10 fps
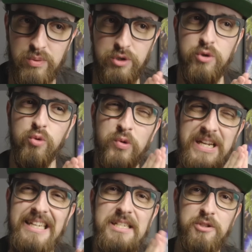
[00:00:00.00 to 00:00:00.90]
where you
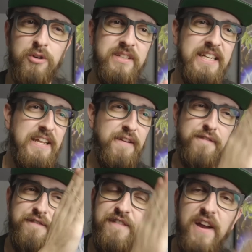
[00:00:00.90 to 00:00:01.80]
really start getting
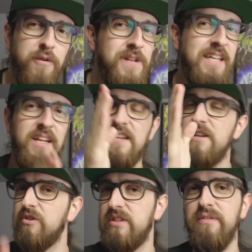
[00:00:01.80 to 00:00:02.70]
very
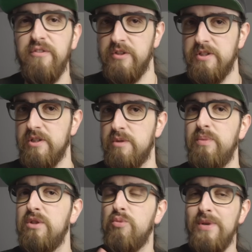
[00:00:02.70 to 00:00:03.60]
clear differences
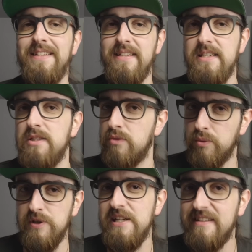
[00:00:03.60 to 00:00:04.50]
between these
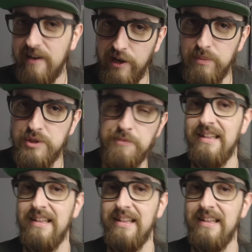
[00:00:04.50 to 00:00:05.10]
three types.